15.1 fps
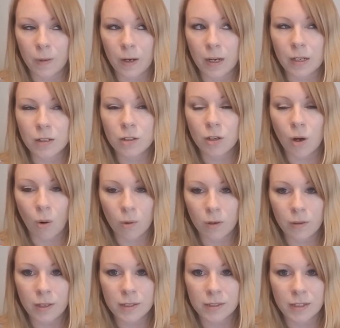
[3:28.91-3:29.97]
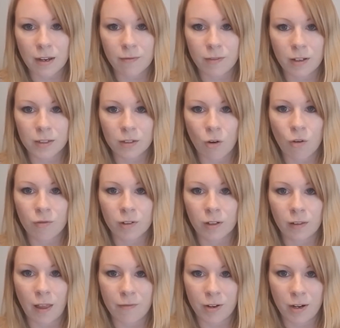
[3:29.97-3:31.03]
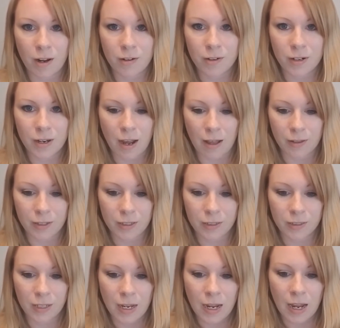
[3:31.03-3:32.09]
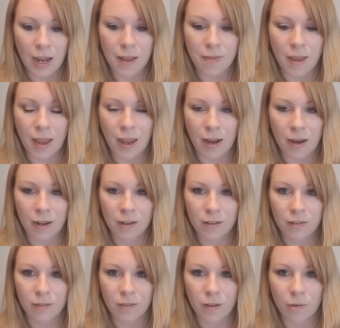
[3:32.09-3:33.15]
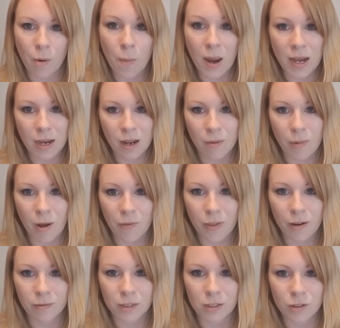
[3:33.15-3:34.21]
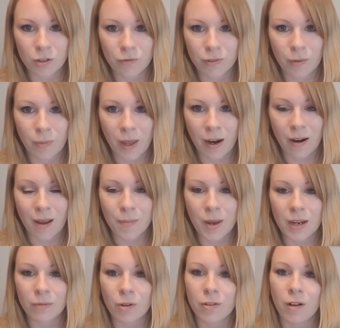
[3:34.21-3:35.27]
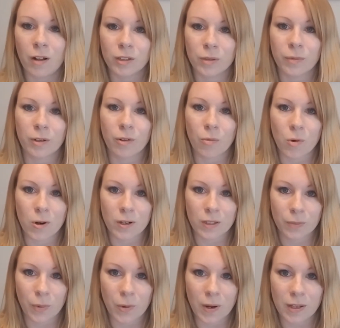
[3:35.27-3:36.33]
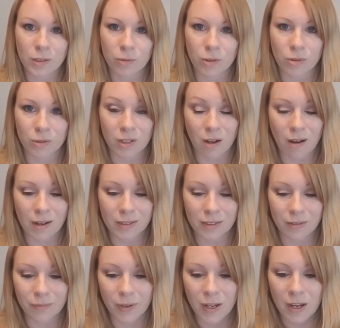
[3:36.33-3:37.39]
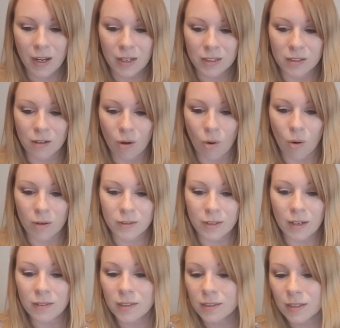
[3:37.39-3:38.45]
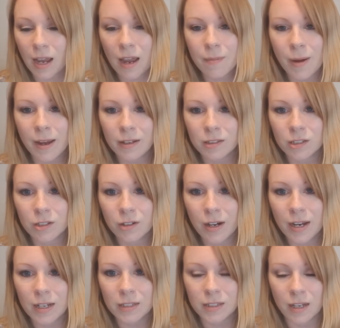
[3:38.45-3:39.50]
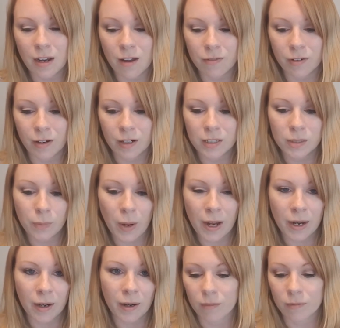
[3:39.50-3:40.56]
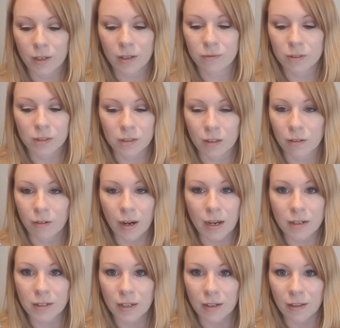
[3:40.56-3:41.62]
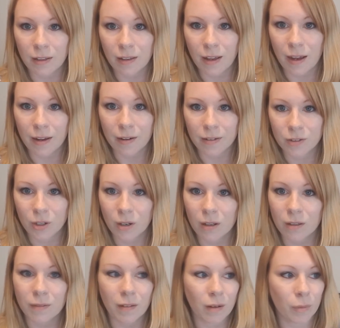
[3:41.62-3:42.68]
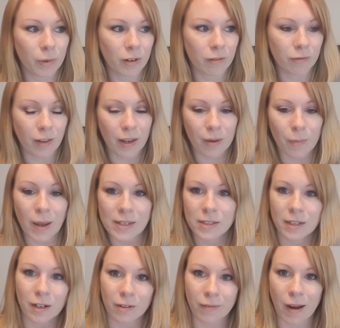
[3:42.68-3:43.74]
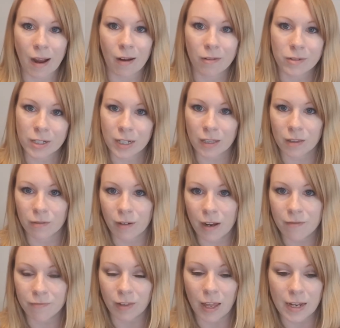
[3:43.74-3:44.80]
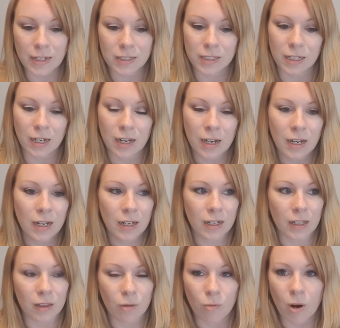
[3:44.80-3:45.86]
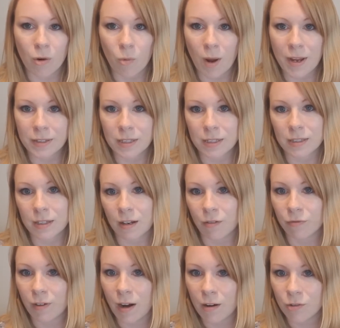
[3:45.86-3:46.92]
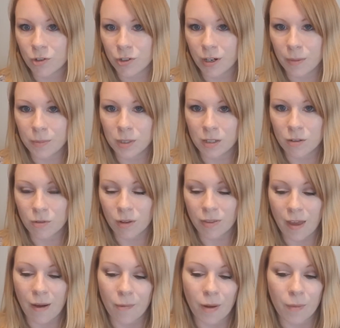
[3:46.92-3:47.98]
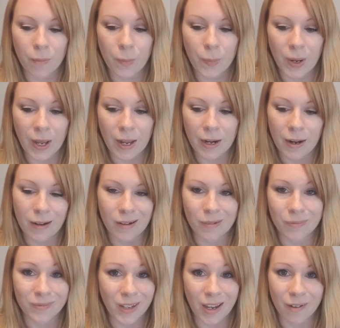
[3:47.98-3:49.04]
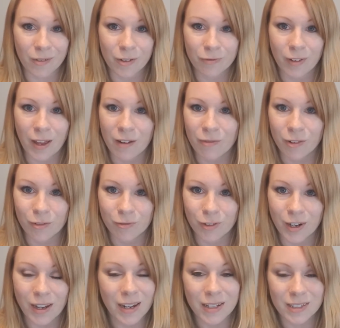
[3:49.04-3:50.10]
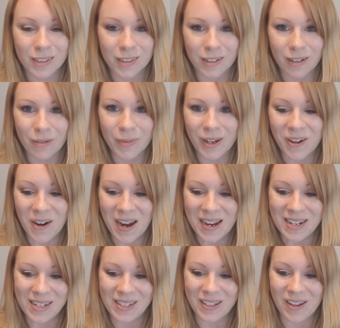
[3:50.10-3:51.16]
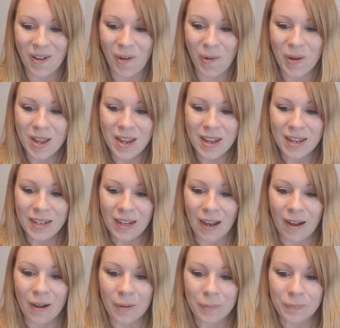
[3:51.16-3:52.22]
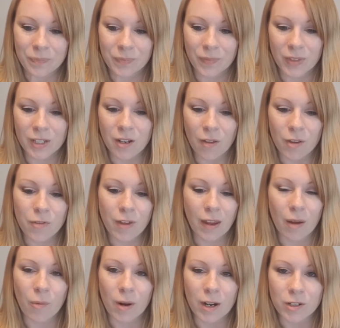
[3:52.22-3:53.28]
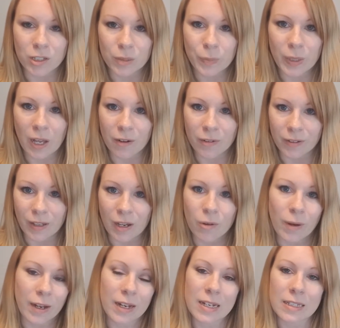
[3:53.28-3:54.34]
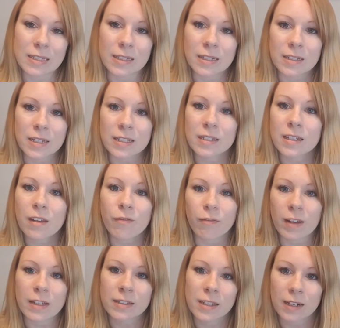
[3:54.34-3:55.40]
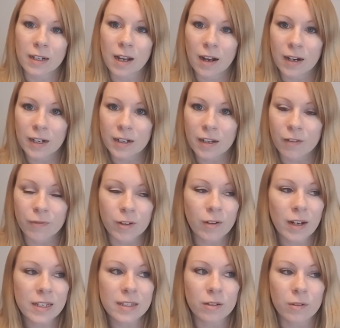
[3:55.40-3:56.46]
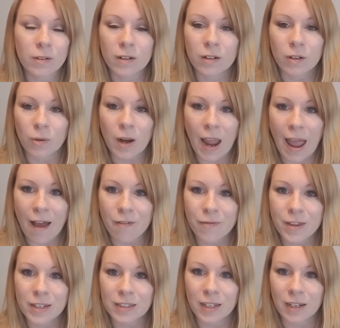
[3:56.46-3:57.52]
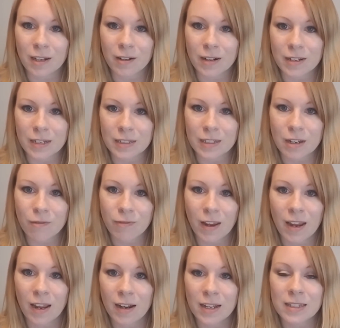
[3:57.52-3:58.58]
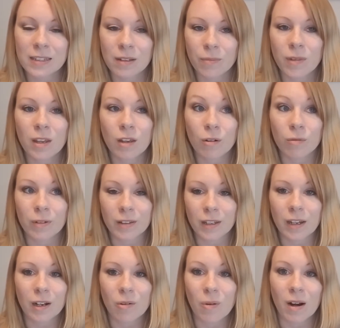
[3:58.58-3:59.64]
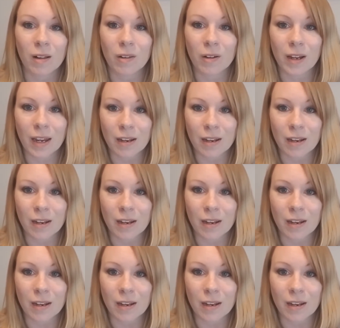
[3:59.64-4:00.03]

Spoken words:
In total, it saved us over $1,100, and then the remaining amount that was due from there, I paid with Ultimate Rewards points, which was awesome. So Delta Sky Miles are great because they never expire. It was a great deal. It took a little bit of messing around to get the right flights and get the one-ways instead of round trips and do it that way. But yeah, we're flying for free. It's going to be great. So another thing I want to just plug really quick is the Disney Visa card. If you guys don't have this and you're a Disney fan, it's something you're really going to want to look